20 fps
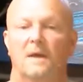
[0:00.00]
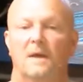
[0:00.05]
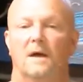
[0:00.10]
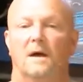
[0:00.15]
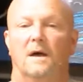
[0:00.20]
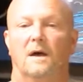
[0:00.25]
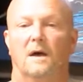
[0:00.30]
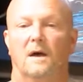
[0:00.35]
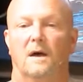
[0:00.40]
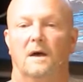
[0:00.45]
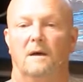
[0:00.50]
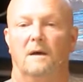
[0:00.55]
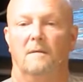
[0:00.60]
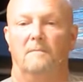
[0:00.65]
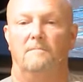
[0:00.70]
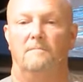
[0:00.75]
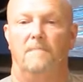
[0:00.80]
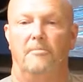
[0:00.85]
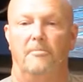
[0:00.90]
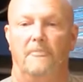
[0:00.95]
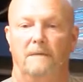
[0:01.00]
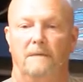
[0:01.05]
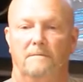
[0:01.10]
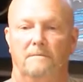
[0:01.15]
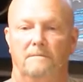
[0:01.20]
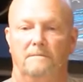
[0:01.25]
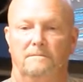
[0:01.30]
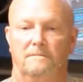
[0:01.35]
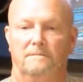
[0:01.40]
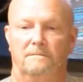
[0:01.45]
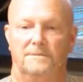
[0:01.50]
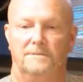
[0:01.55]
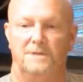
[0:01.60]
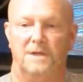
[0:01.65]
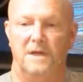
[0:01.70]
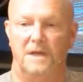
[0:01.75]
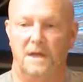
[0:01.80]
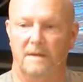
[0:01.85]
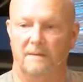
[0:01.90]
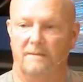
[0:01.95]
Uh,
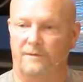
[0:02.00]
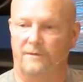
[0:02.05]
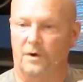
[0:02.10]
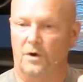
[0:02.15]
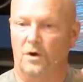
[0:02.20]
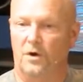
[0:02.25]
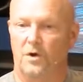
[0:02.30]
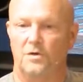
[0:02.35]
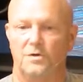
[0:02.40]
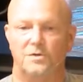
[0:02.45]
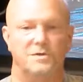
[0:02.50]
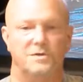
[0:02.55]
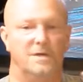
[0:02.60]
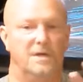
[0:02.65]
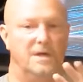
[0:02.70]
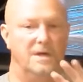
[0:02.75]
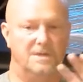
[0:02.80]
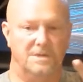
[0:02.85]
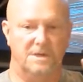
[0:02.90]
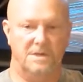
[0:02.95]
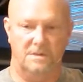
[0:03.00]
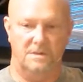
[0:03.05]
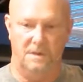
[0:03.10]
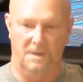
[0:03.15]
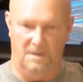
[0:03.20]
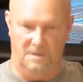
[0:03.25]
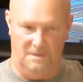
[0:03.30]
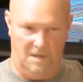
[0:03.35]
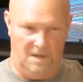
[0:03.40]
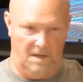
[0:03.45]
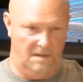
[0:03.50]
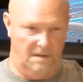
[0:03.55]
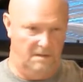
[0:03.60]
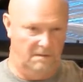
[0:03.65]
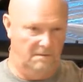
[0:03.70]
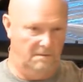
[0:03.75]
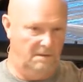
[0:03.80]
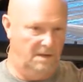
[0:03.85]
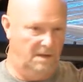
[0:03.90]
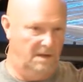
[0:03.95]
seek him first and his and,
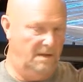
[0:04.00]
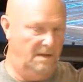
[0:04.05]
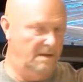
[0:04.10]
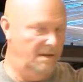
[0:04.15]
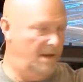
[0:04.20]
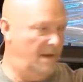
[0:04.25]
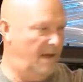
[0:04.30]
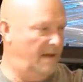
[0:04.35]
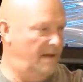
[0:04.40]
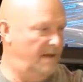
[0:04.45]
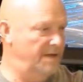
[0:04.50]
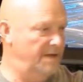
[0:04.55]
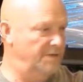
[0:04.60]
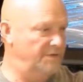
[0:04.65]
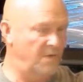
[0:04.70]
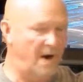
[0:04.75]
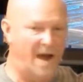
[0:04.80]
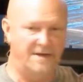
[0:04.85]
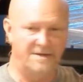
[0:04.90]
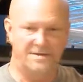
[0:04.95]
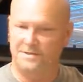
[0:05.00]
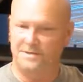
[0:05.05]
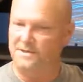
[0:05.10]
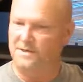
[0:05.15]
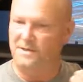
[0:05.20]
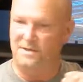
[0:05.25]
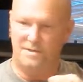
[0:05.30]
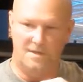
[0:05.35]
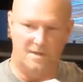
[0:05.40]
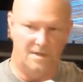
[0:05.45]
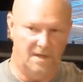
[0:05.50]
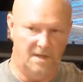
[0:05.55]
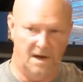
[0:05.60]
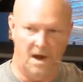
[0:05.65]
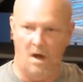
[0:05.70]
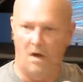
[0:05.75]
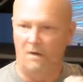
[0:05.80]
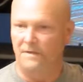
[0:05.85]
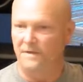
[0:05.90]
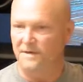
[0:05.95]
and, and his righteousness and then
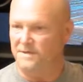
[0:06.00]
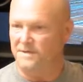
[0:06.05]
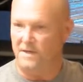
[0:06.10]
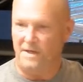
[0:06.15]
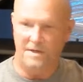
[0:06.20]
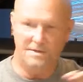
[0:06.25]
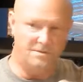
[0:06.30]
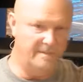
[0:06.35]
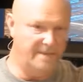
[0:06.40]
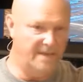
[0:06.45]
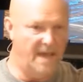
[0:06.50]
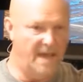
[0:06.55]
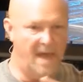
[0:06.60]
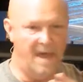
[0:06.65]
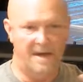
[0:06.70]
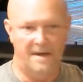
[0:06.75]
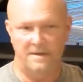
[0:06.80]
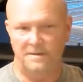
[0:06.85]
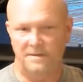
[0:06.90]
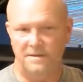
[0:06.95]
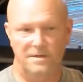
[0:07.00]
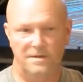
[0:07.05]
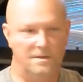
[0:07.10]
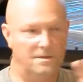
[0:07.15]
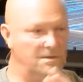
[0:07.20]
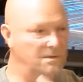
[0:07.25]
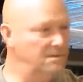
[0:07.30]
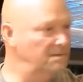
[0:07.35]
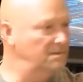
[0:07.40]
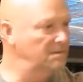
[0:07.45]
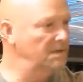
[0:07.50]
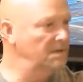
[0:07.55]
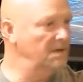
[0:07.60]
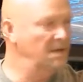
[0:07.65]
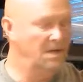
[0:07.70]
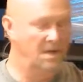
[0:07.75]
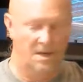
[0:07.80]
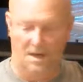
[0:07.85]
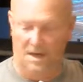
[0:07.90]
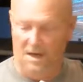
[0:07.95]
all these things will be added to you
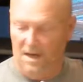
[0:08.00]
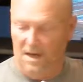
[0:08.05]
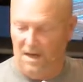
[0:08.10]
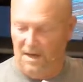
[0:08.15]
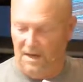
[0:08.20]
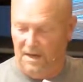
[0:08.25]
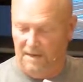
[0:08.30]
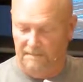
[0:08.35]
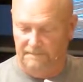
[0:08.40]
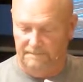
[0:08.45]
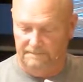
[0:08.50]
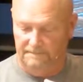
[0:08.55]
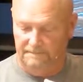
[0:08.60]
uh,